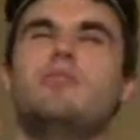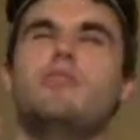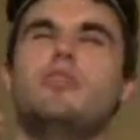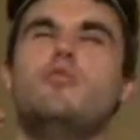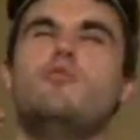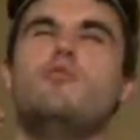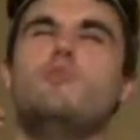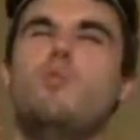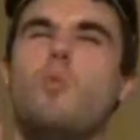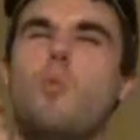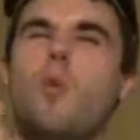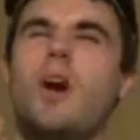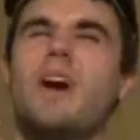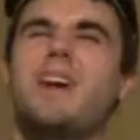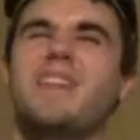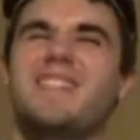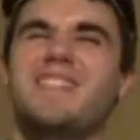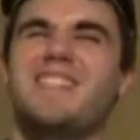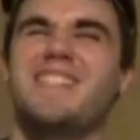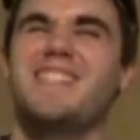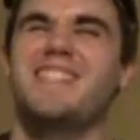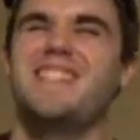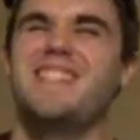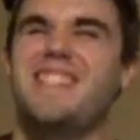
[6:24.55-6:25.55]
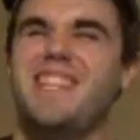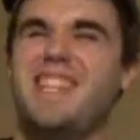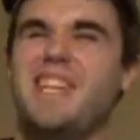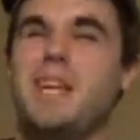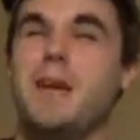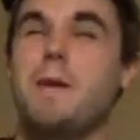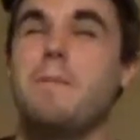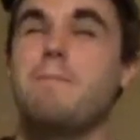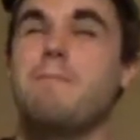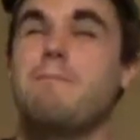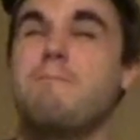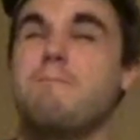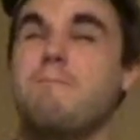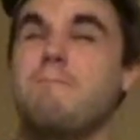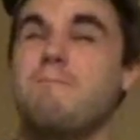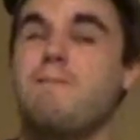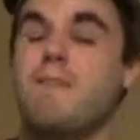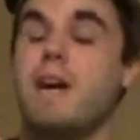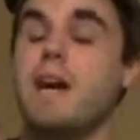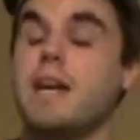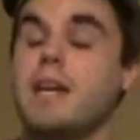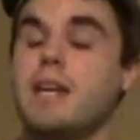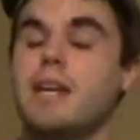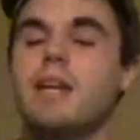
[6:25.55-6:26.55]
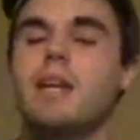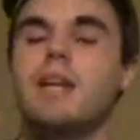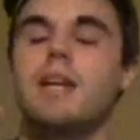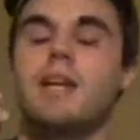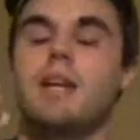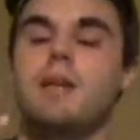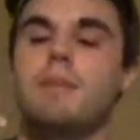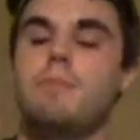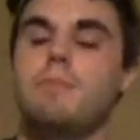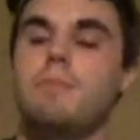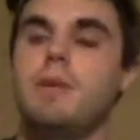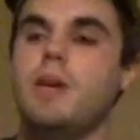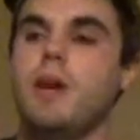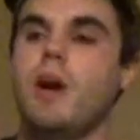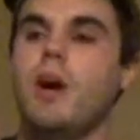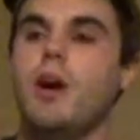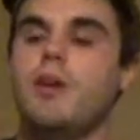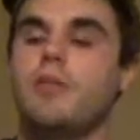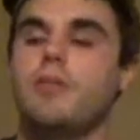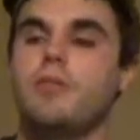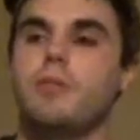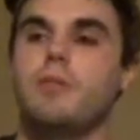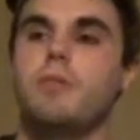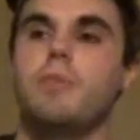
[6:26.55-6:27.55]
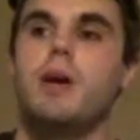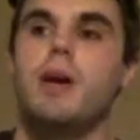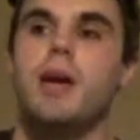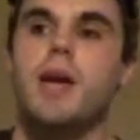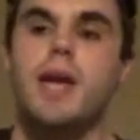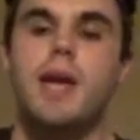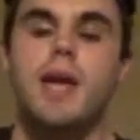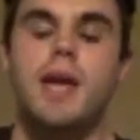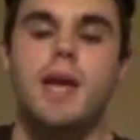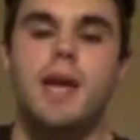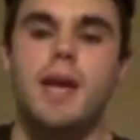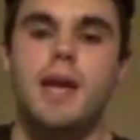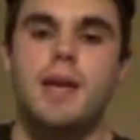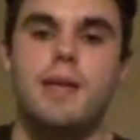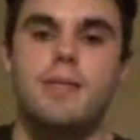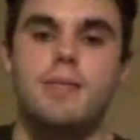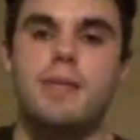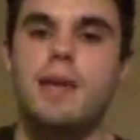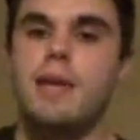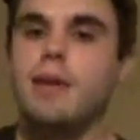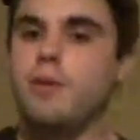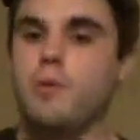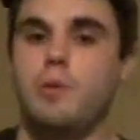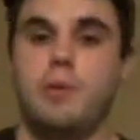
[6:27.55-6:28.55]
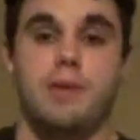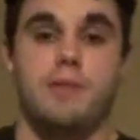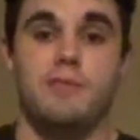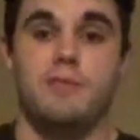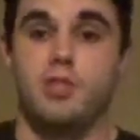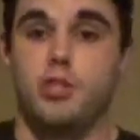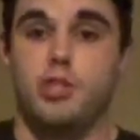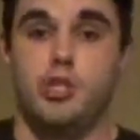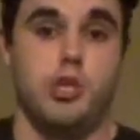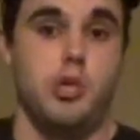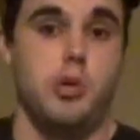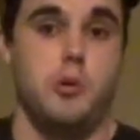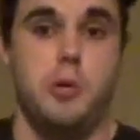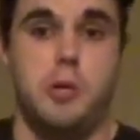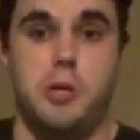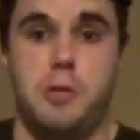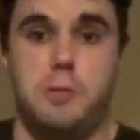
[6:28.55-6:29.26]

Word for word: where you want to see him fight and be awesome they don't even show